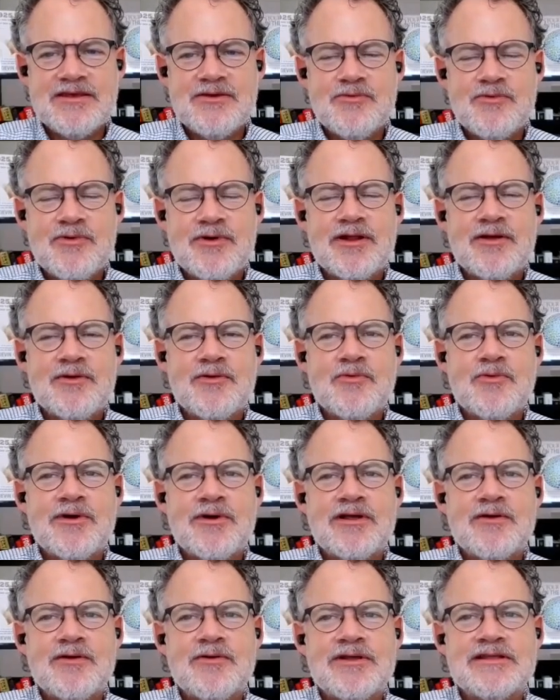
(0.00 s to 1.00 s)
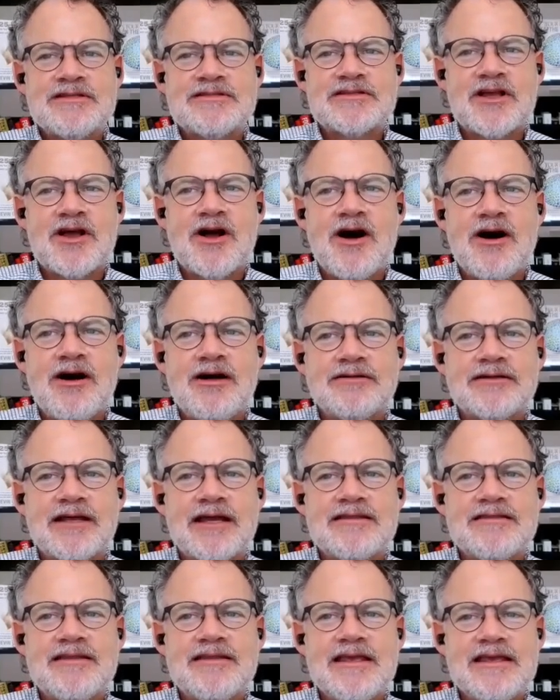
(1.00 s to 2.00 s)
What it's called,
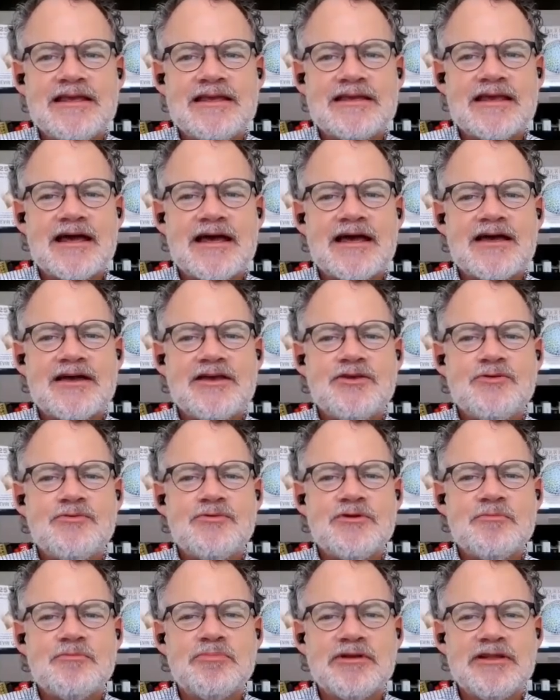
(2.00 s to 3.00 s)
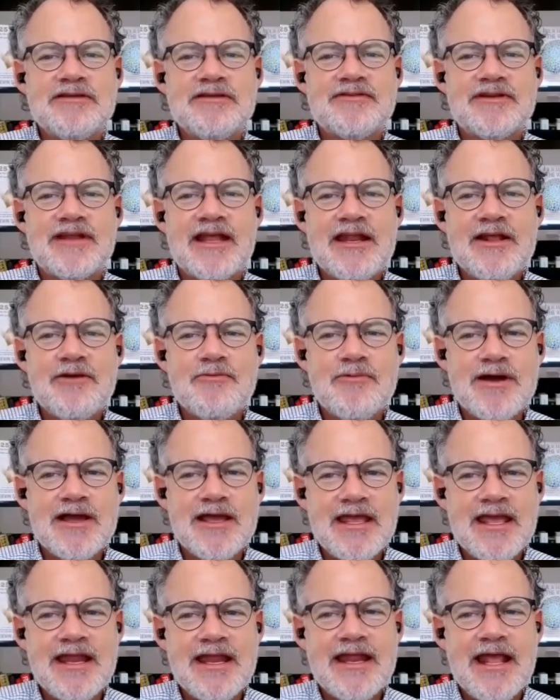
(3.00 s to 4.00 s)
I think you wouldn't believe it
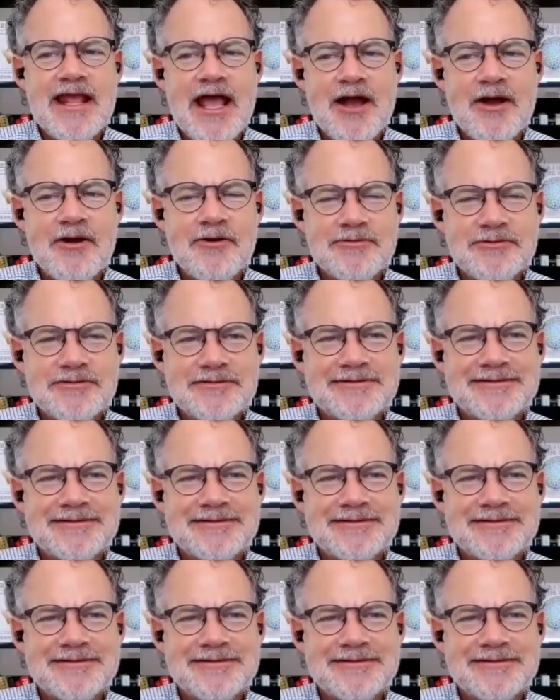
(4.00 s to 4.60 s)
anyway. Anyhow?